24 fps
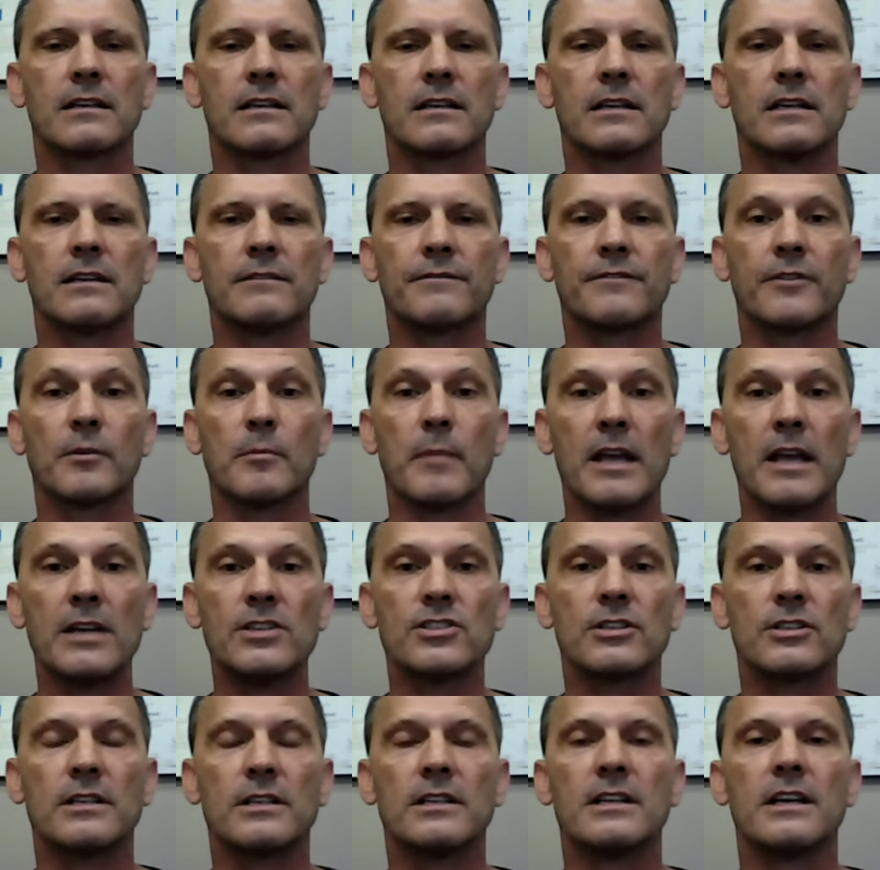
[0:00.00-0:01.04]

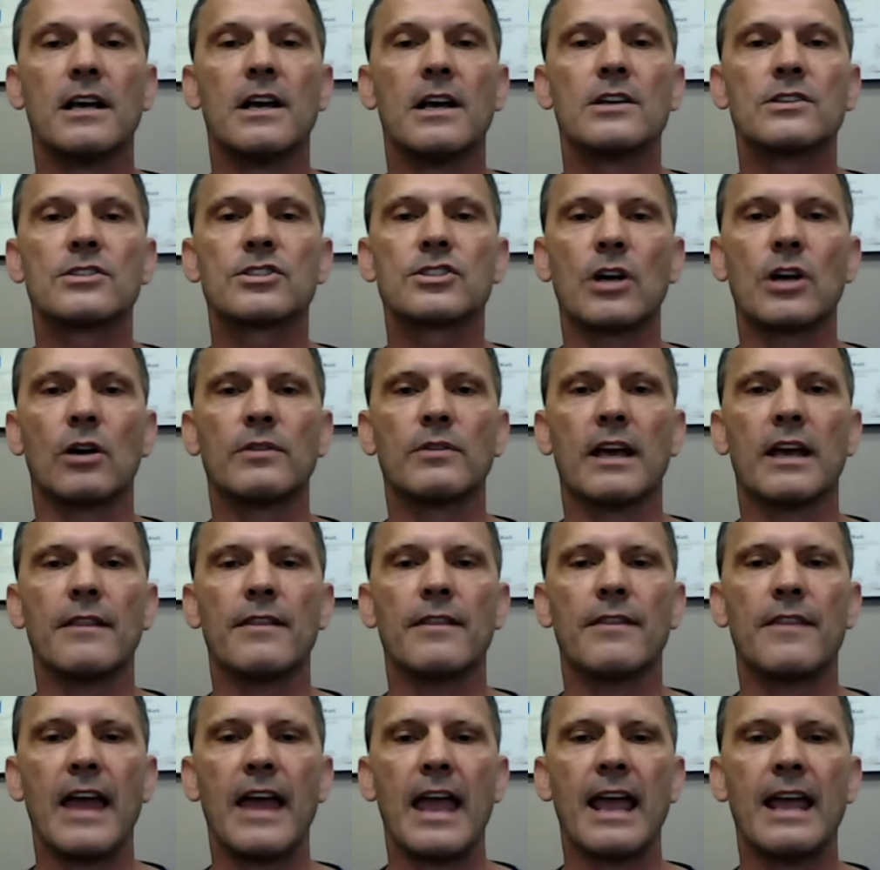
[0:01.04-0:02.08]
information so
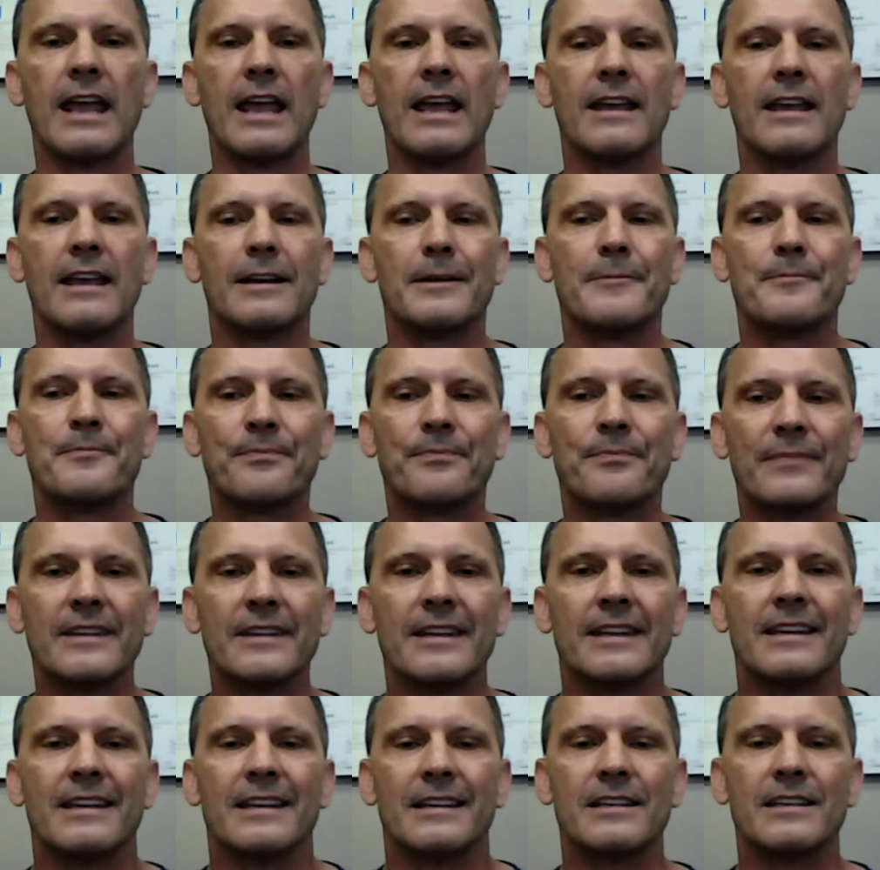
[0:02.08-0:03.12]
that they
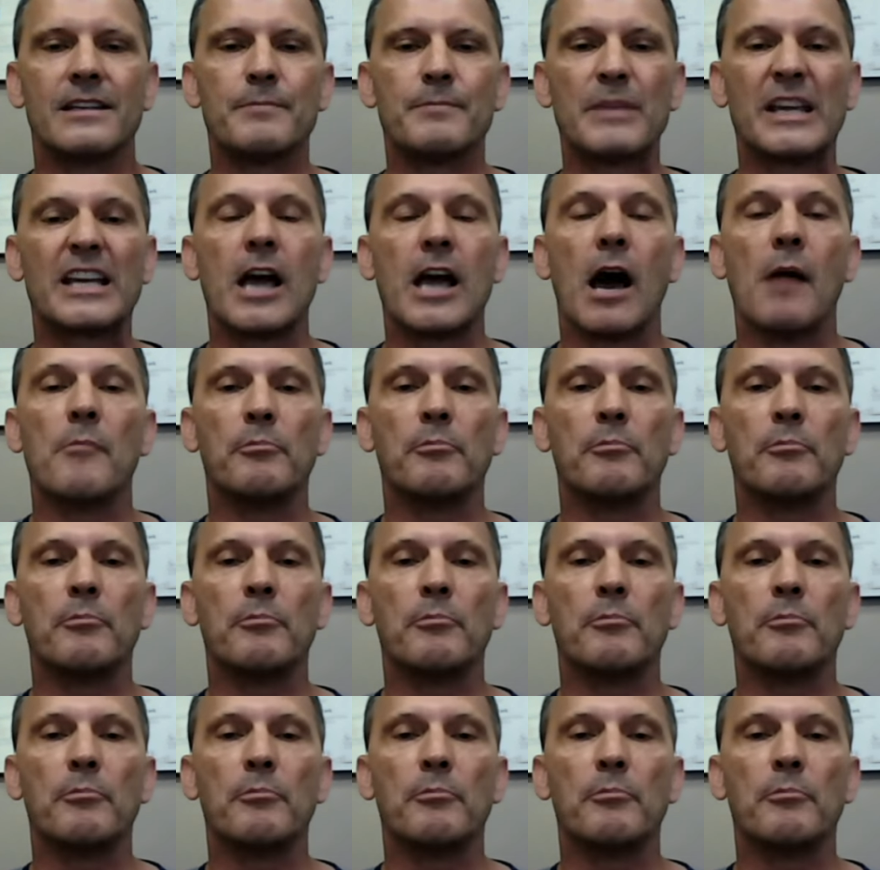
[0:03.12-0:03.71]
become